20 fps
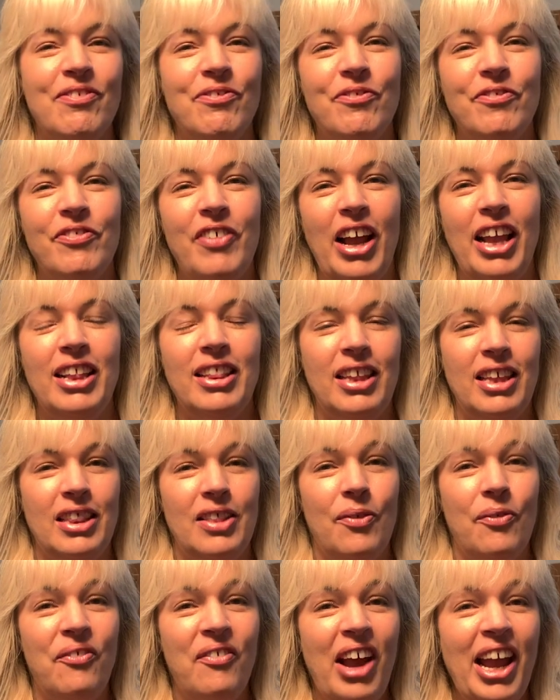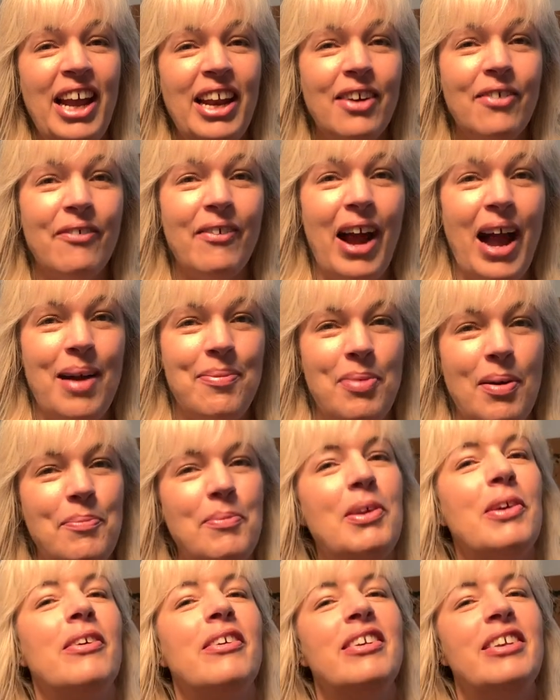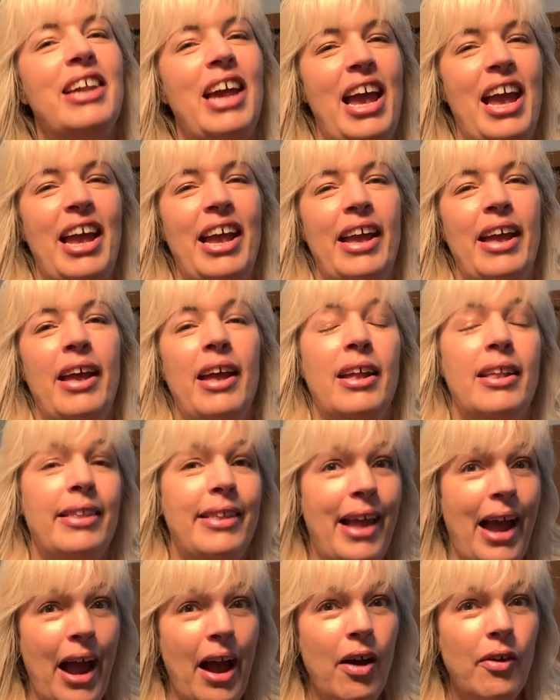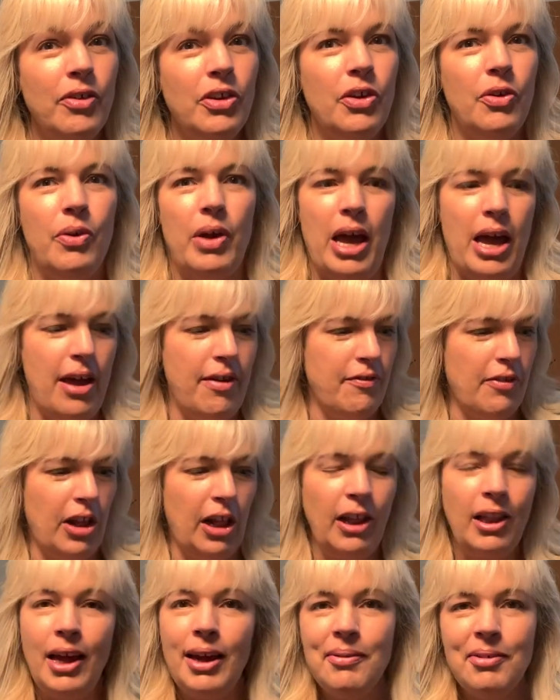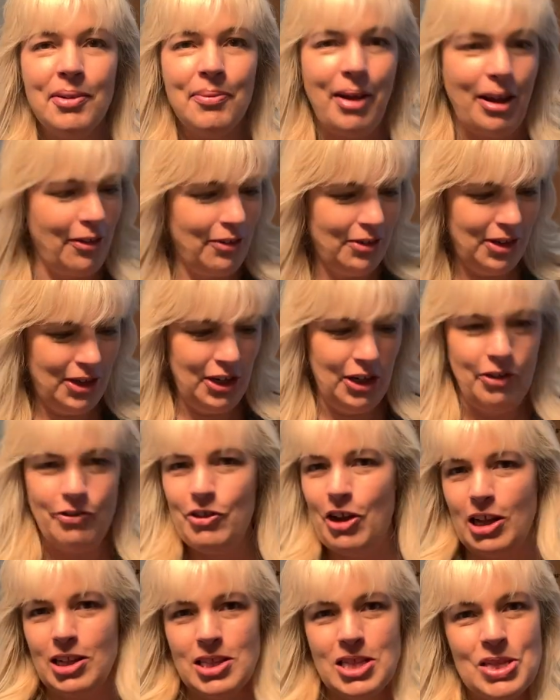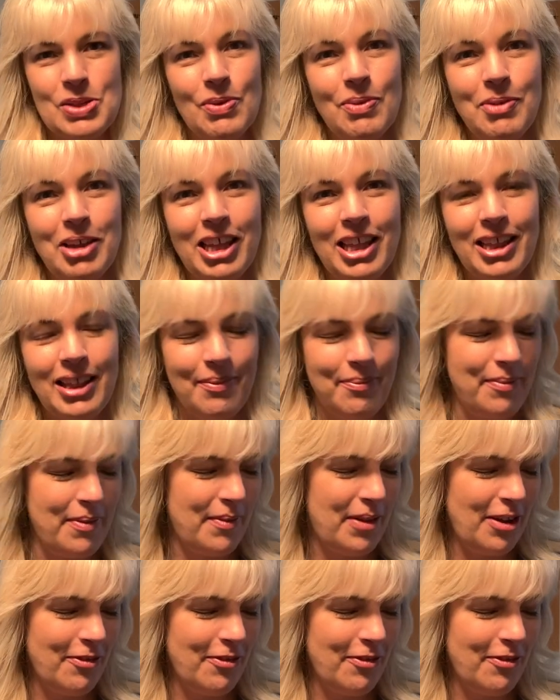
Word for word: Finally, the way to wrap up your day. Now you have climbed a mountain, you've gone swimming in the in